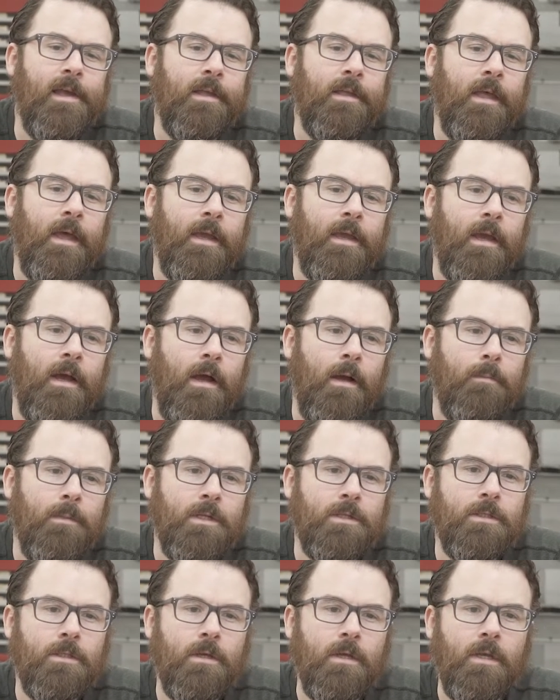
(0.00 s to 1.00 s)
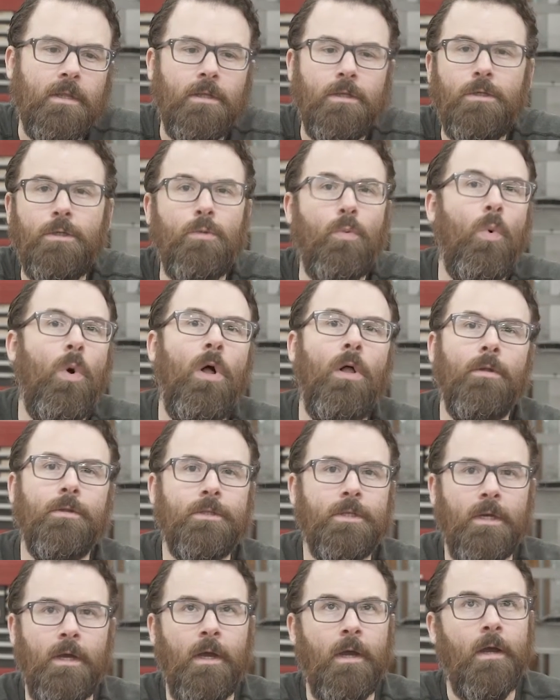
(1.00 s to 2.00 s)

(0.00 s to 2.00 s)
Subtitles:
Like, let's look at the DeWalt,